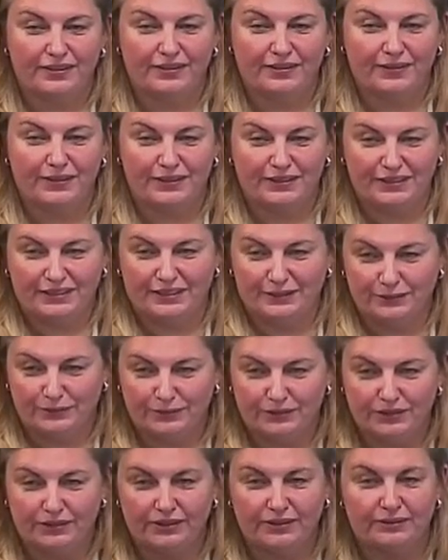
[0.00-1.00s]
in legal
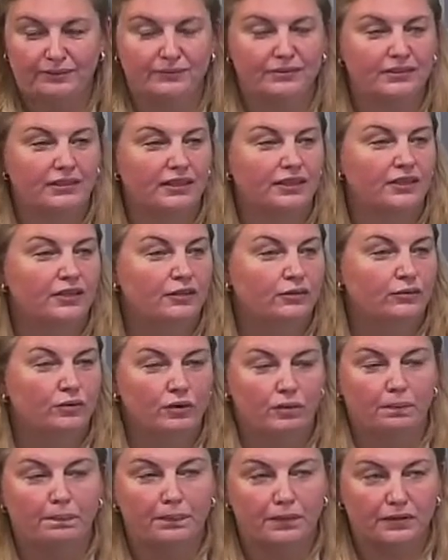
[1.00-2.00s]
terms,
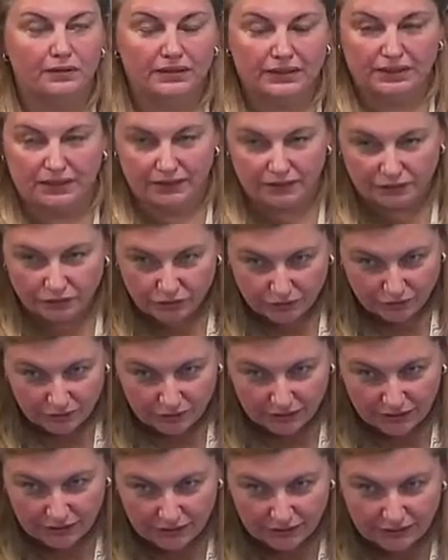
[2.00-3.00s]
what bodily
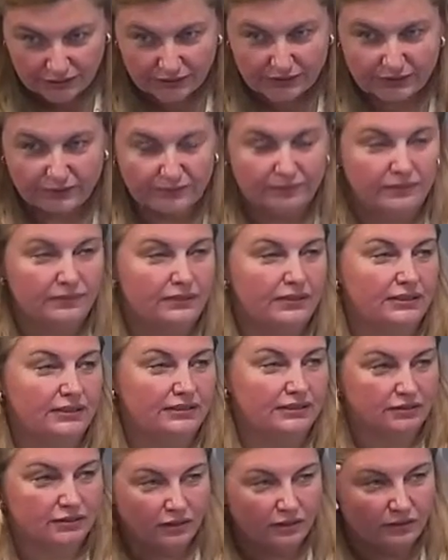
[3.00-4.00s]
injury is.
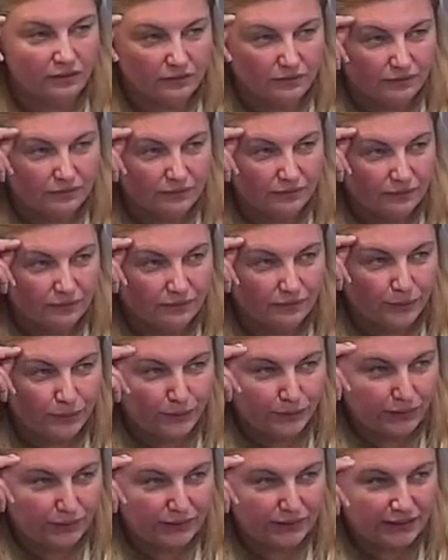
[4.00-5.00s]
It's not
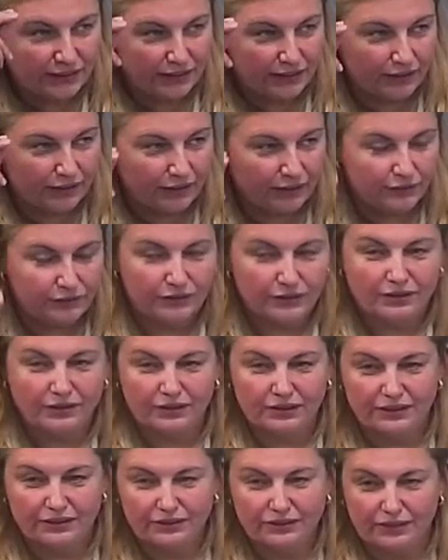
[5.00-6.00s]
purely
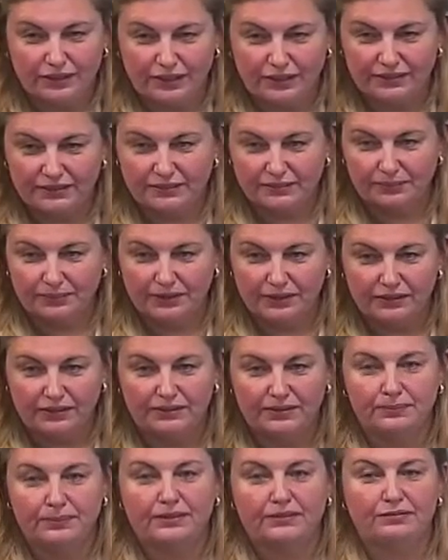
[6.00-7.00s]
psychological injury. There has to
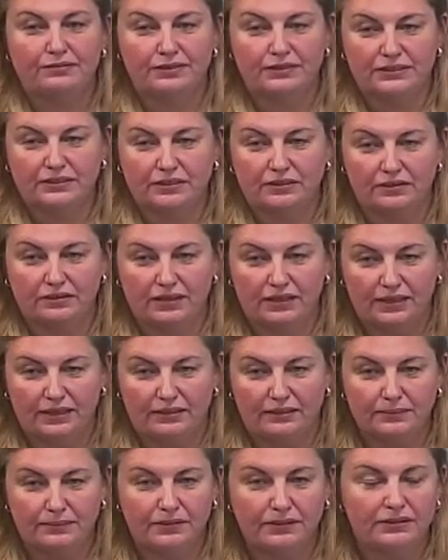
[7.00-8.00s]
be a physical
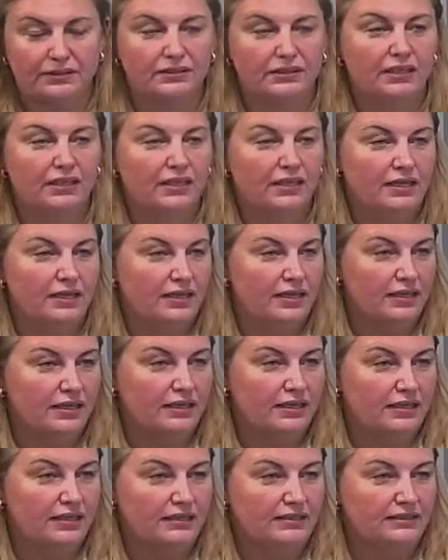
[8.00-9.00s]
element,
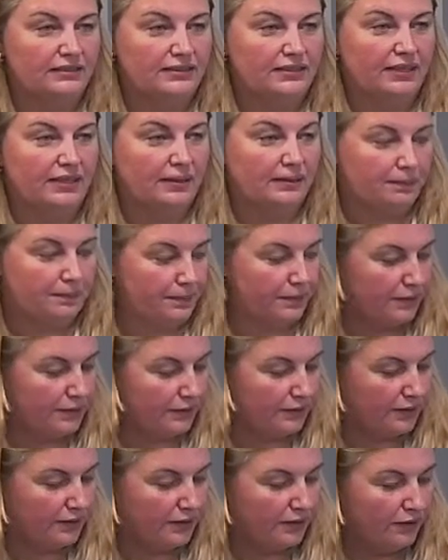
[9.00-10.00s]
and it has to
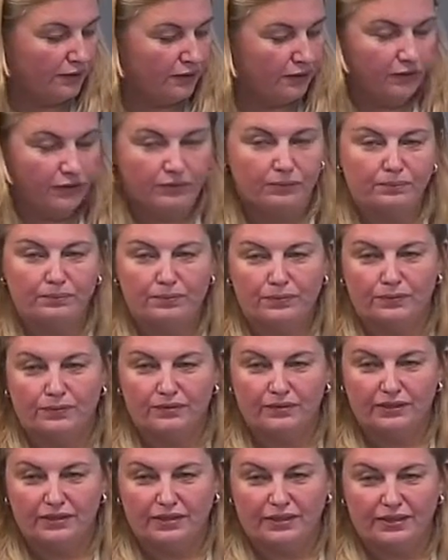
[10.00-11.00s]
happen on
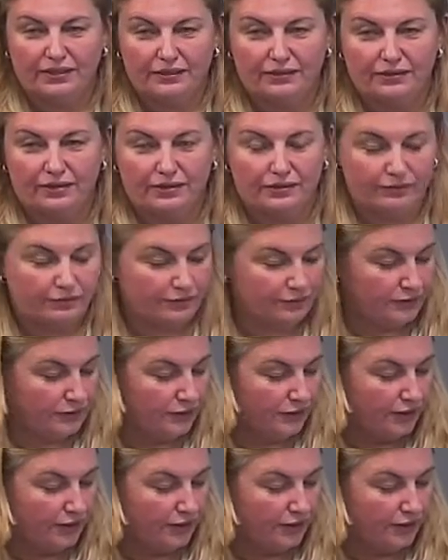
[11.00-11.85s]
board the aircraft